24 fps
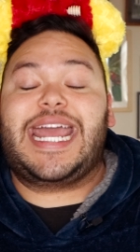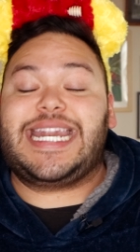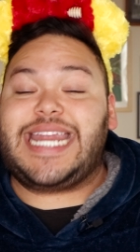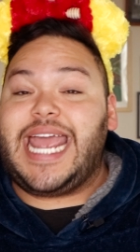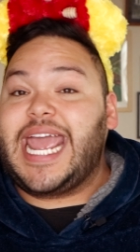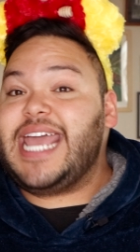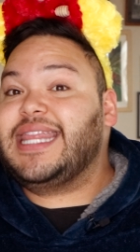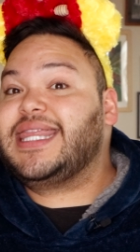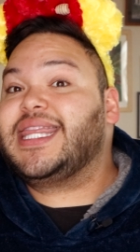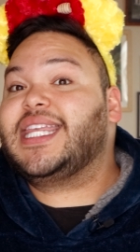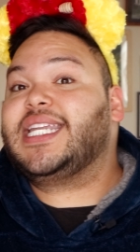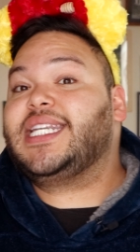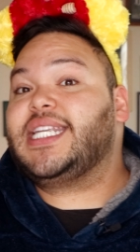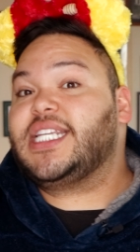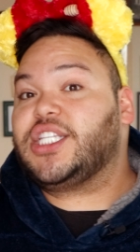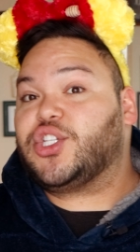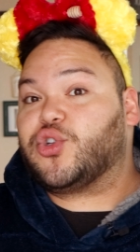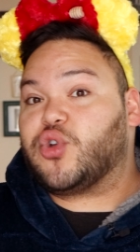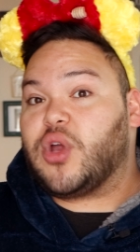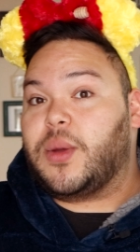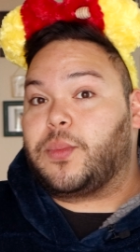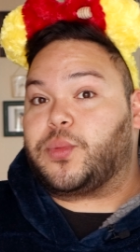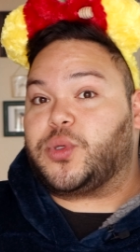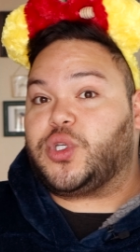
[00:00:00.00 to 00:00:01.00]
and in the
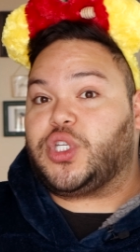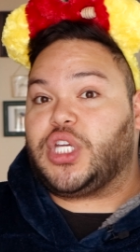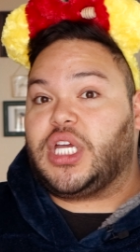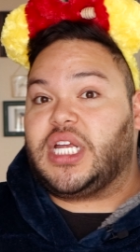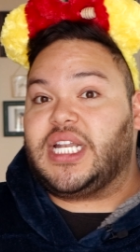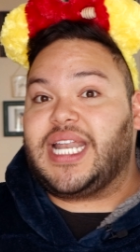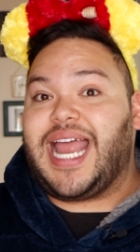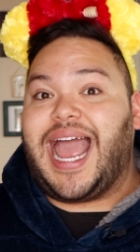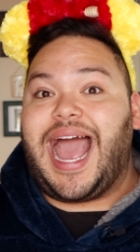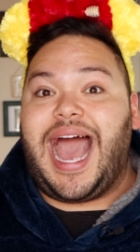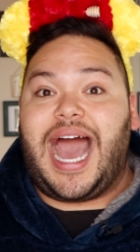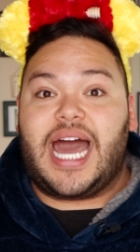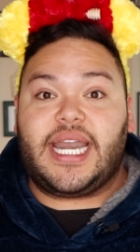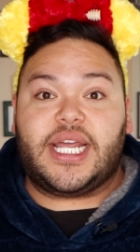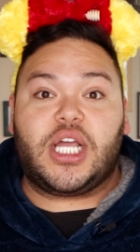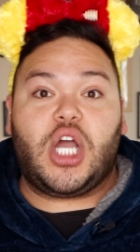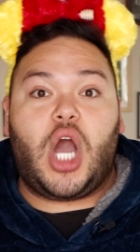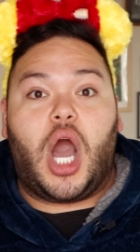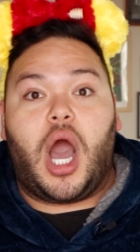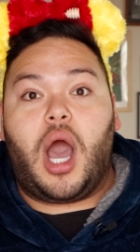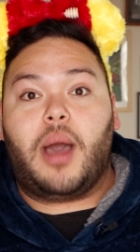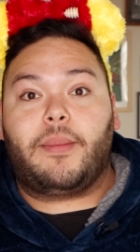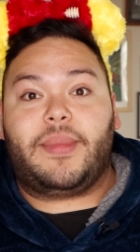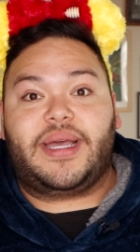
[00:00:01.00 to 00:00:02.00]
description, add a
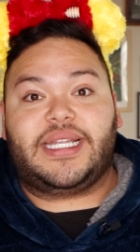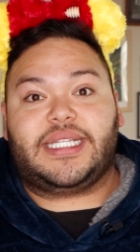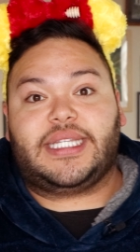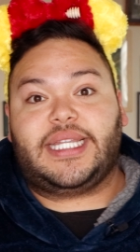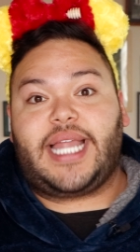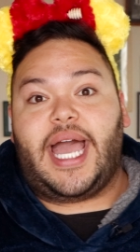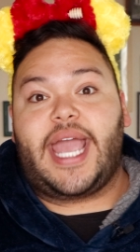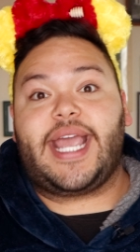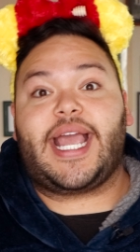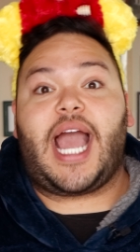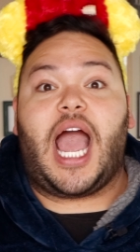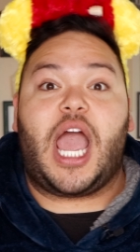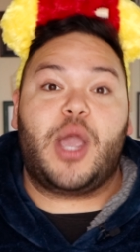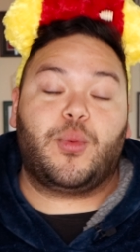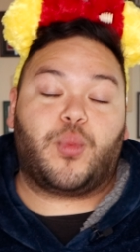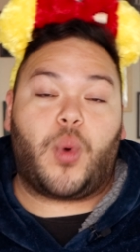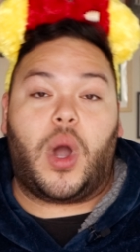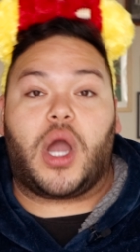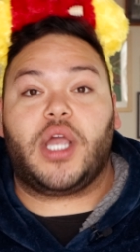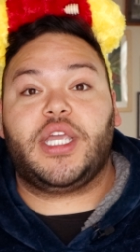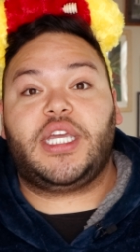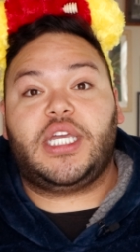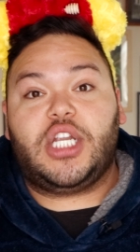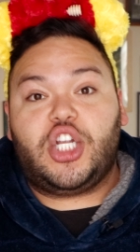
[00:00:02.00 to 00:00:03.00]
comment like, I
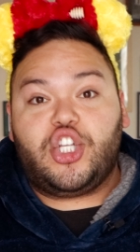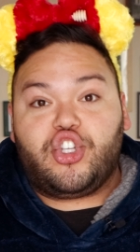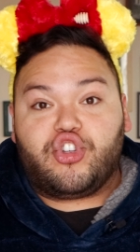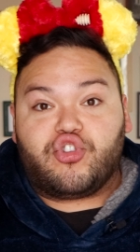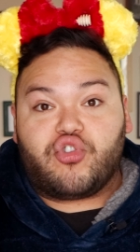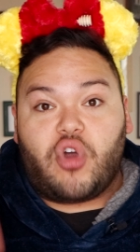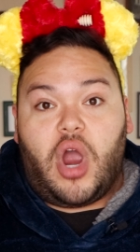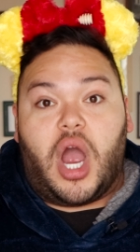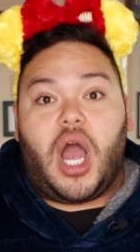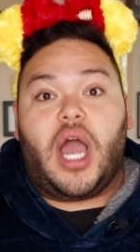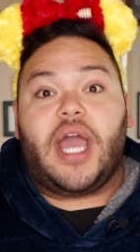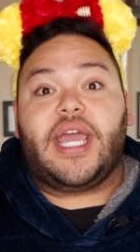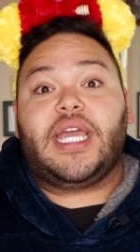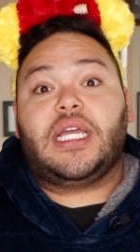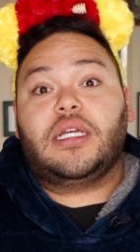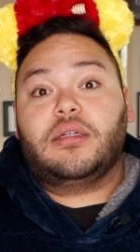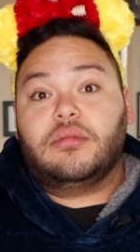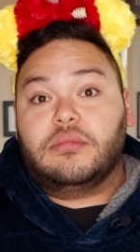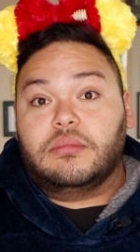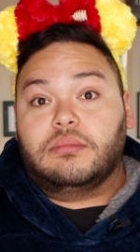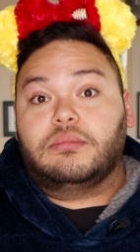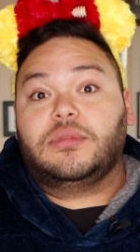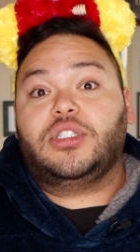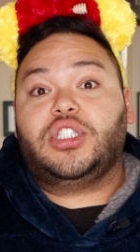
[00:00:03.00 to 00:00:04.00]
want you to try
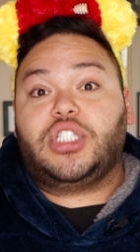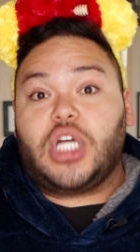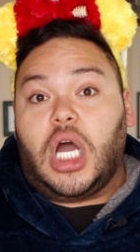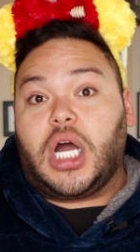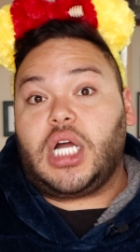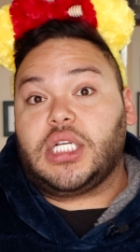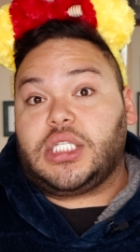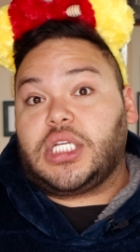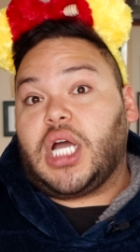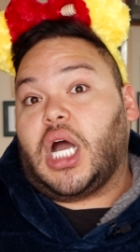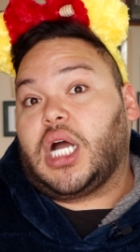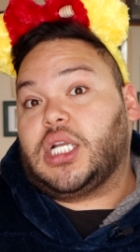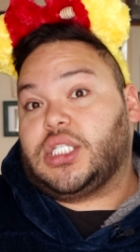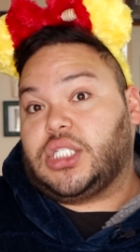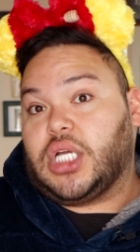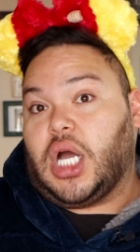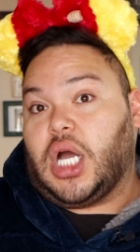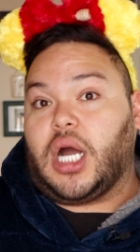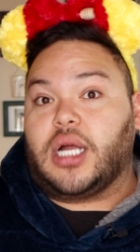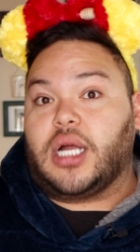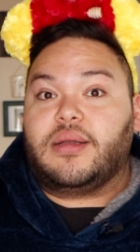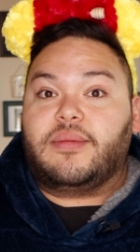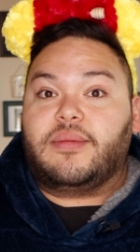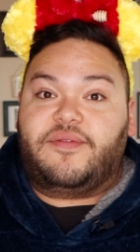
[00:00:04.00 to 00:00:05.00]

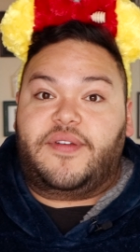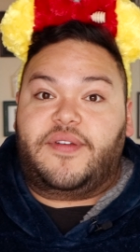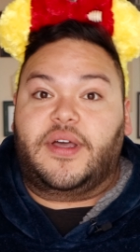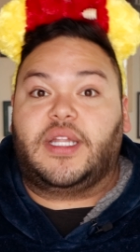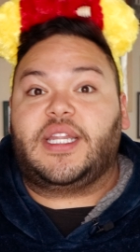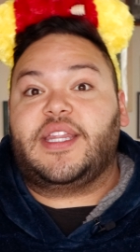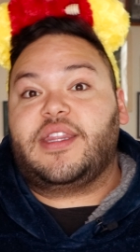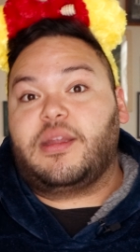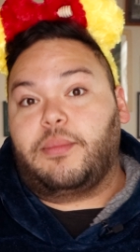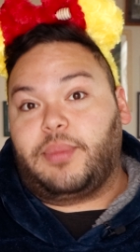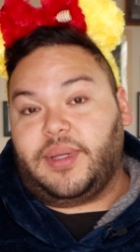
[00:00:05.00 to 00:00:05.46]
fill in the